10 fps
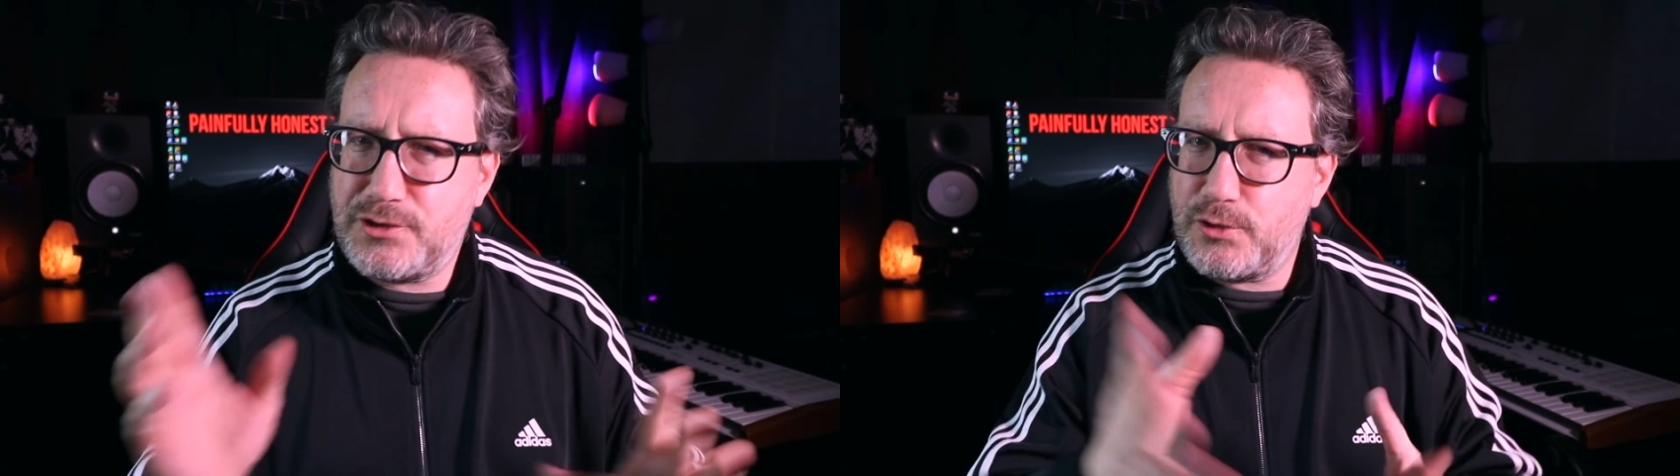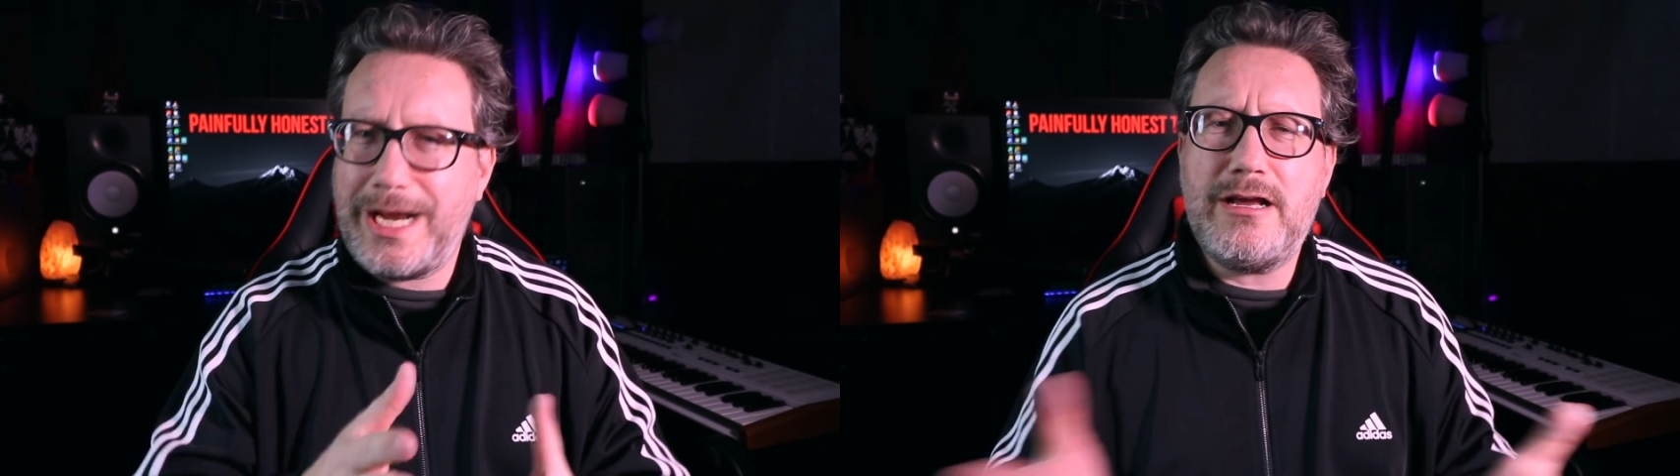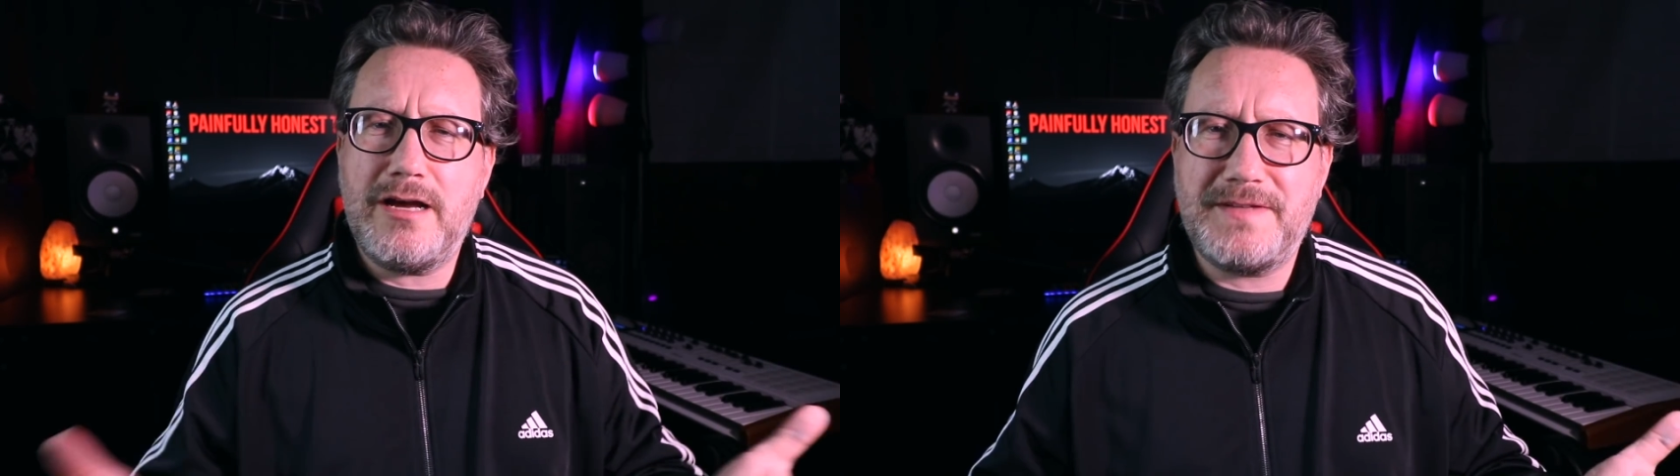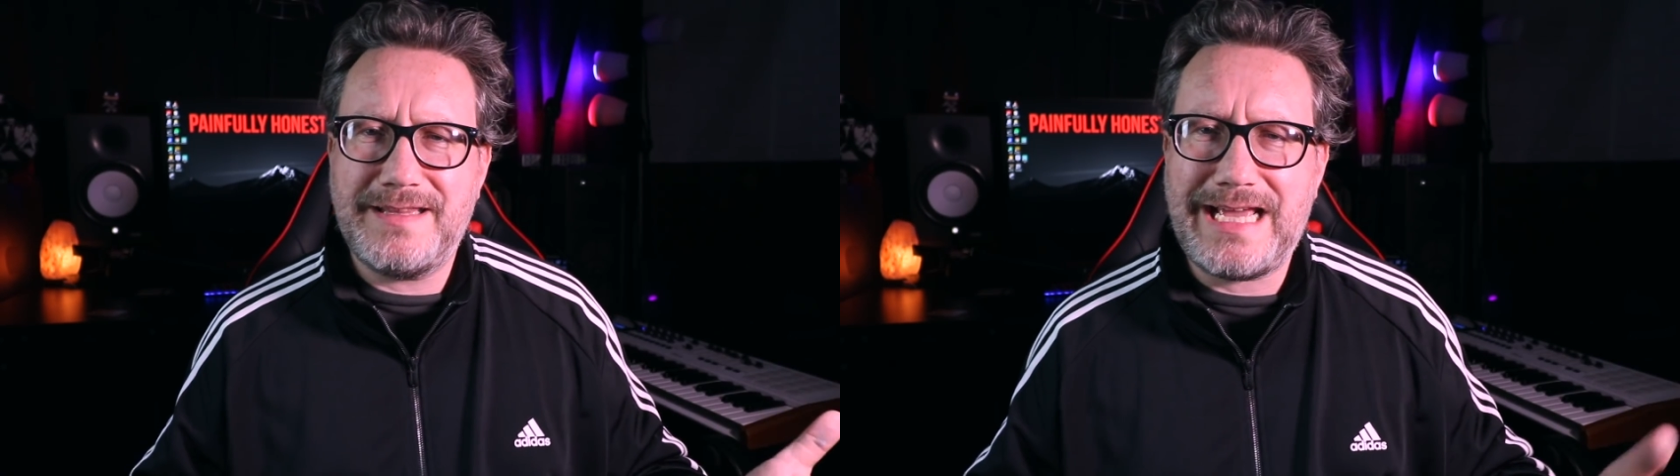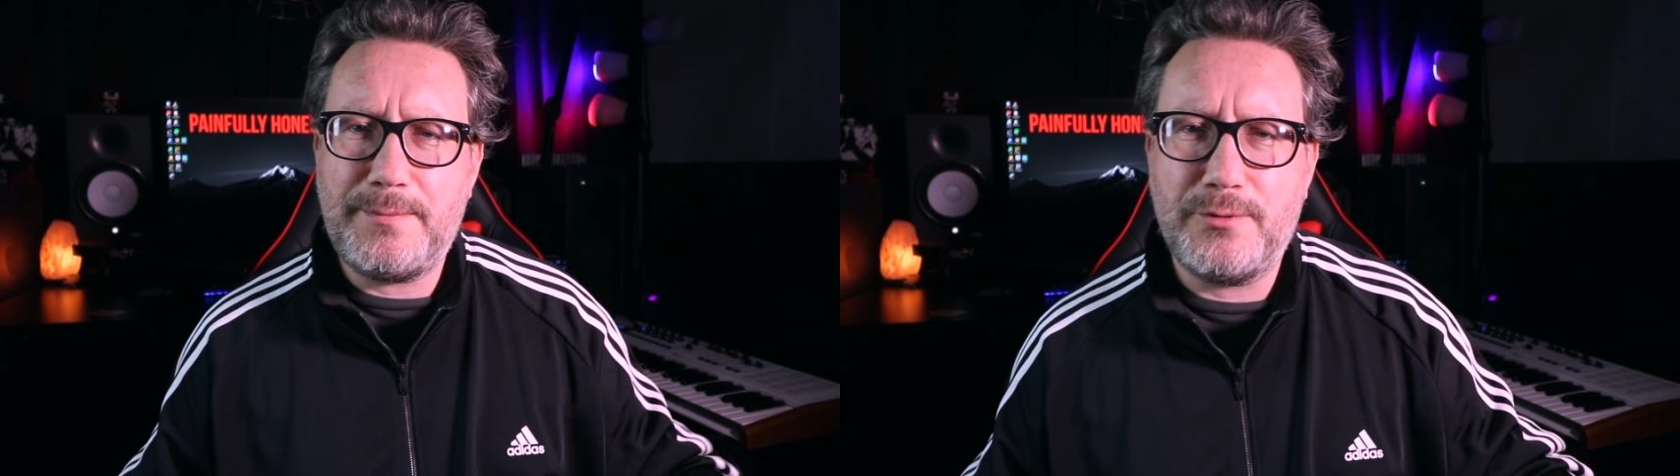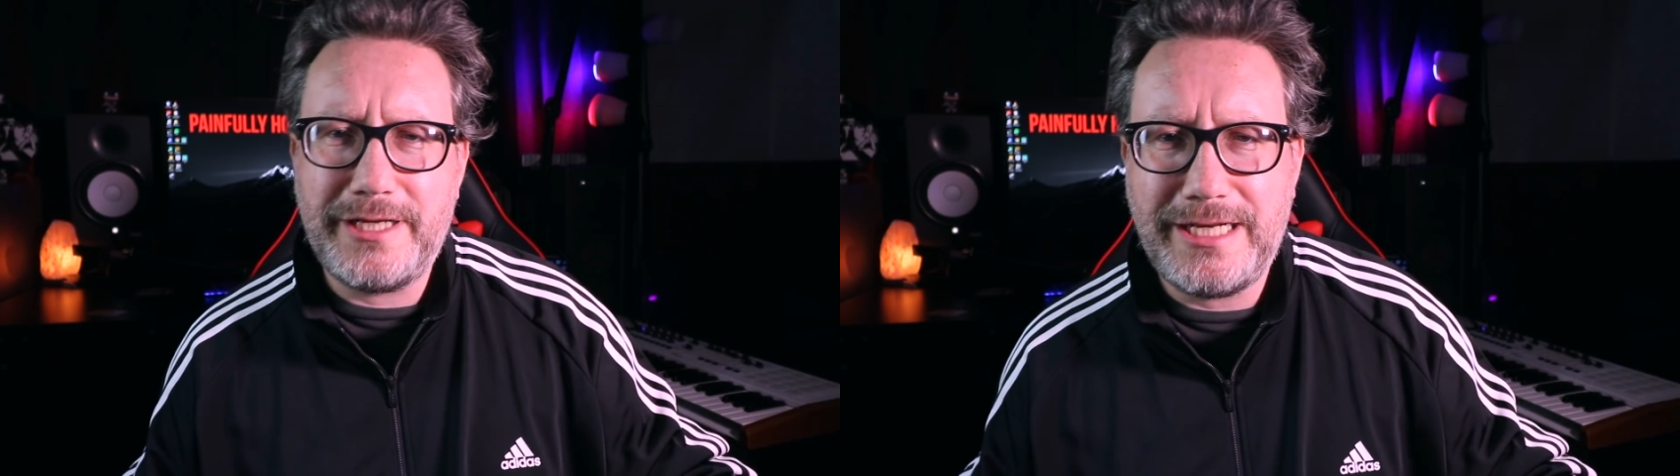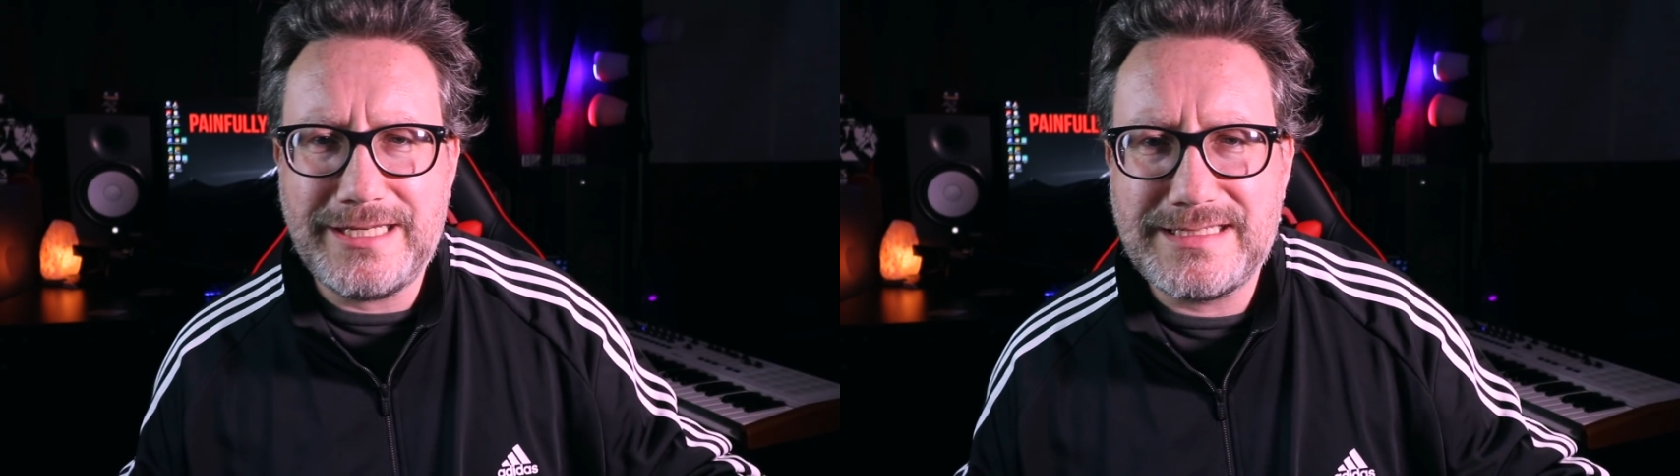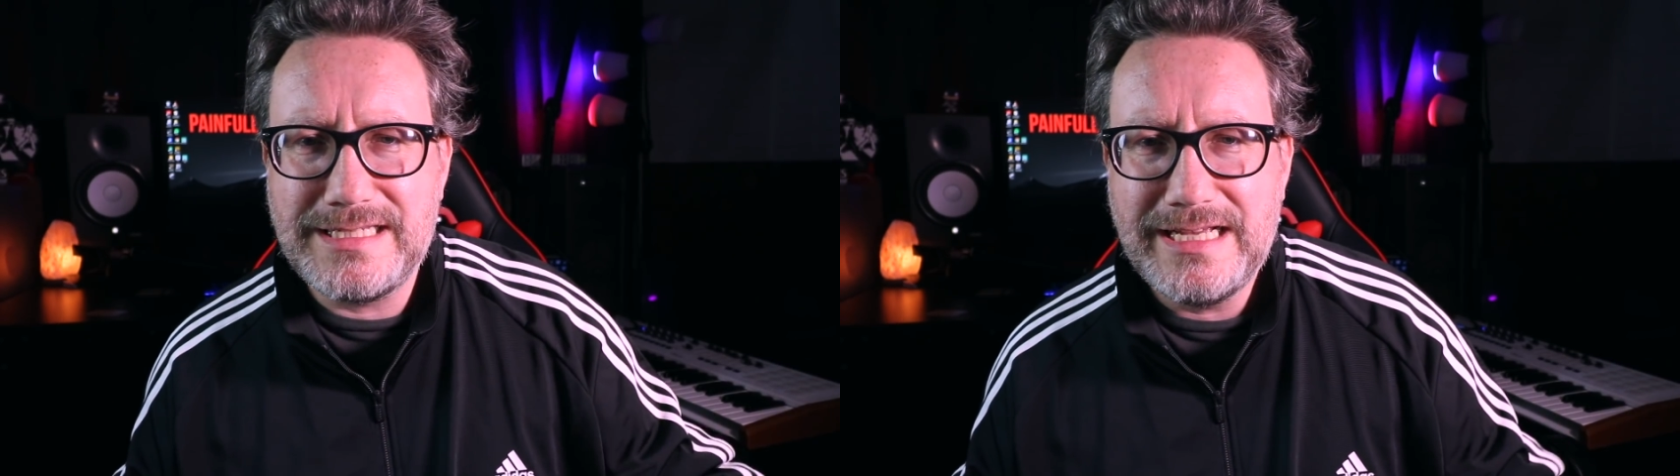The trade off to that
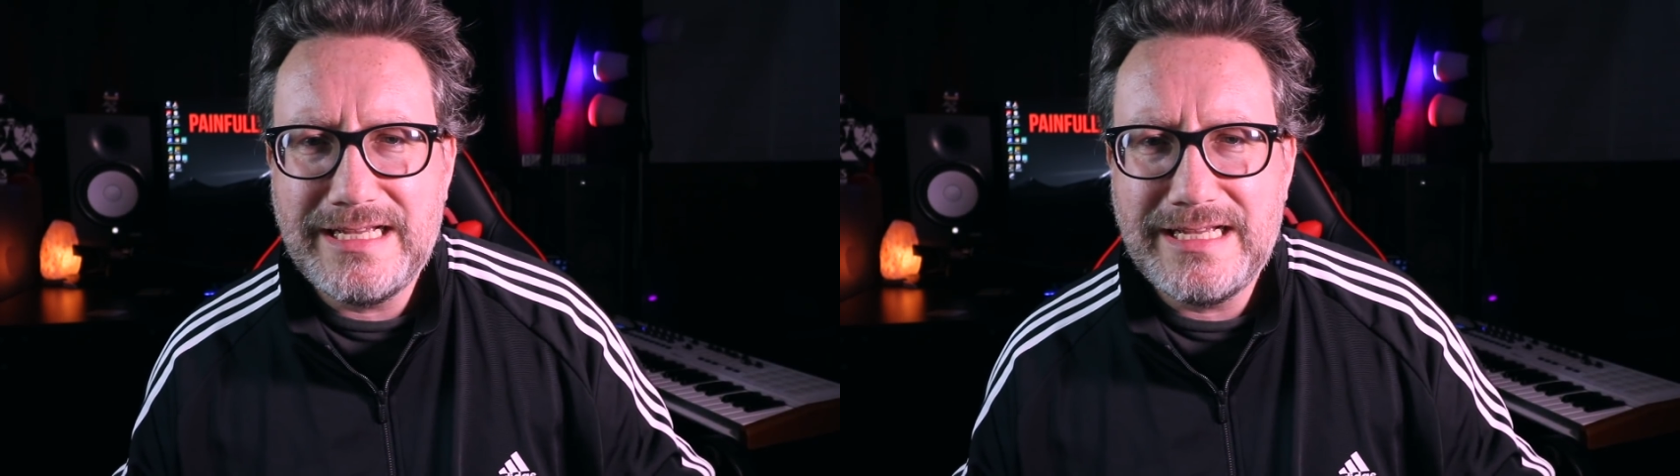prettiness